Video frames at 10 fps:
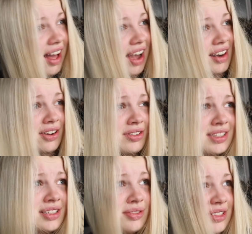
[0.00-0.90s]
I know
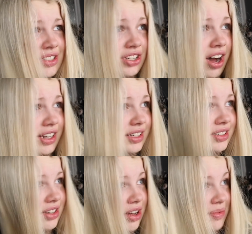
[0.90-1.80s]
this is really shocking
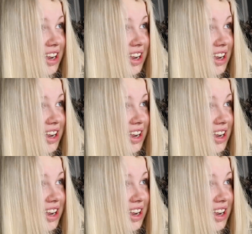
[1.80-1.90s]
to y'all,